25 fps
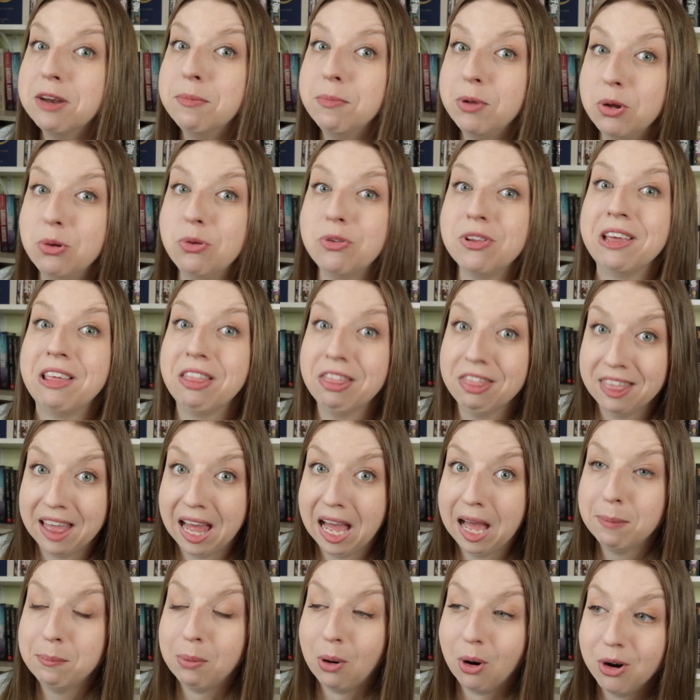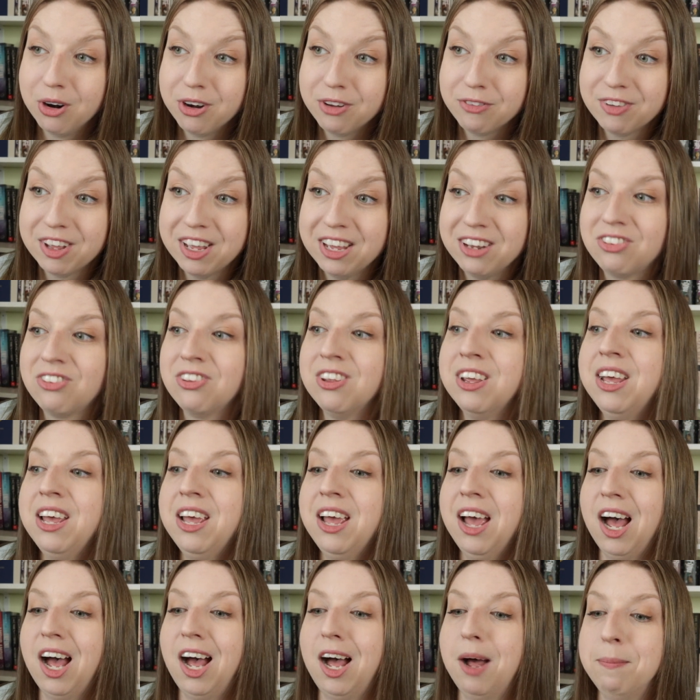abusing that part of it
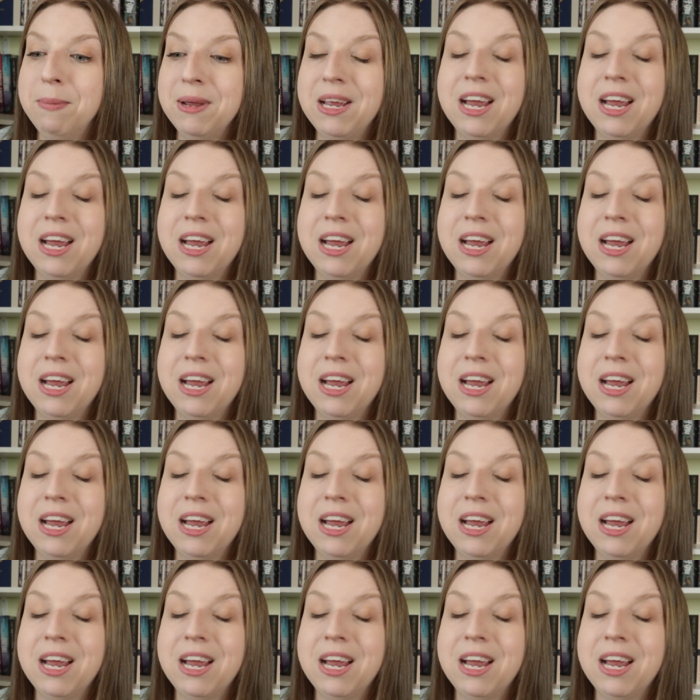um,